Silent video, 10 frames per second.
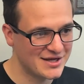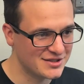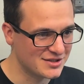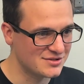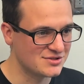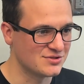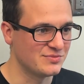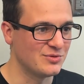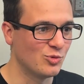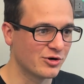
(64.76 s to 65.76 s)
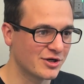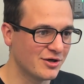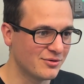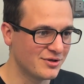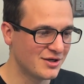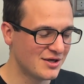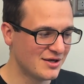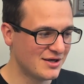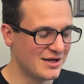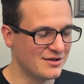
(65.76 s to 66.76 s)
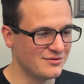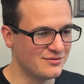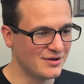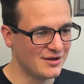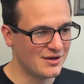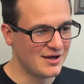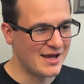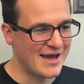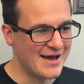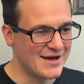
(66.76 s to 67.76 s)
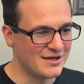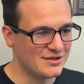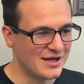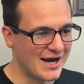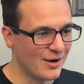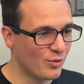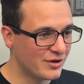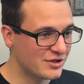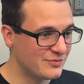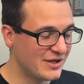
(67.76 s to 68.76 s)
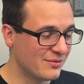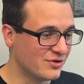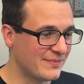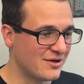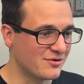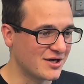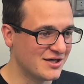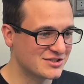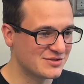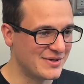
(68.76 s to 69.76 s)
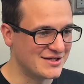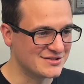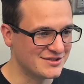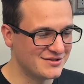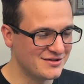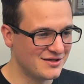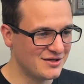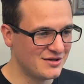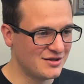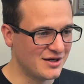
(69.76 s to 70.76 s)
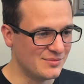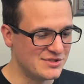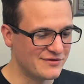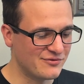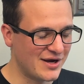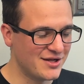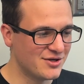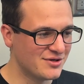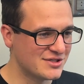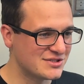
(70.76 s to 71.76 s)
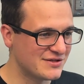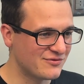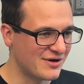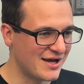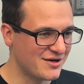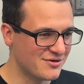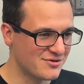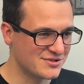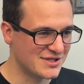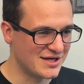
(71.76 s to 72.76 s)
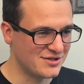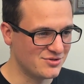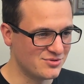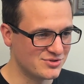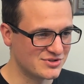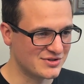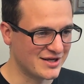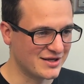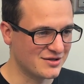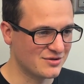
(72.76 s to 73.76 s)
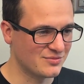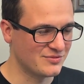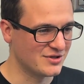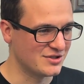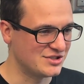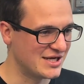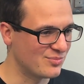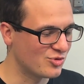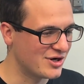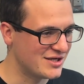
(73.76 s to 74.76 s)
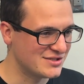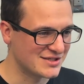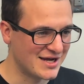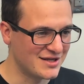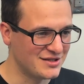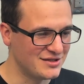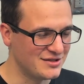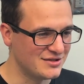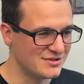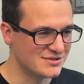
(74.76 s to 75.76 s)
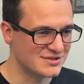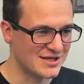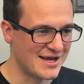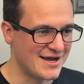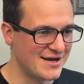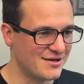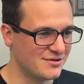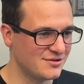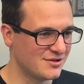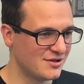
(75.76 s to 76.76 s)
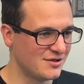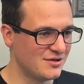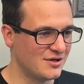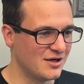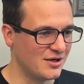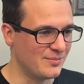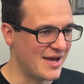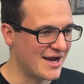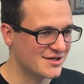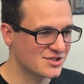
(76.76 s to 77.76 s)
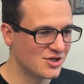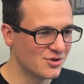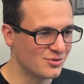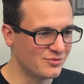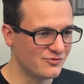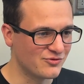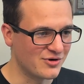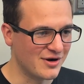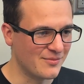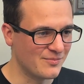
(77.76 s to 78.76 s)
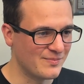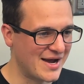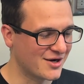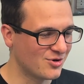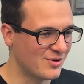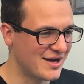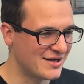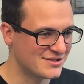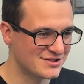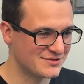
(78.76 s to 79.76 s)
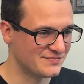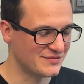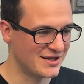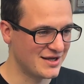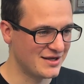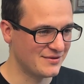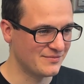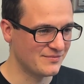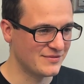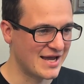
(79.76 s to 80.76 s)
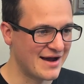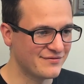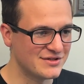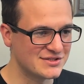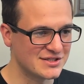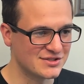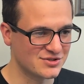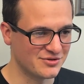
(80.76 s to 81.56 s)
it to be more code. And I wanted to be able to better customize it. I noticed different editors that I use, like the JetBrains IDEs and Xcode for Mac OS. They have these things called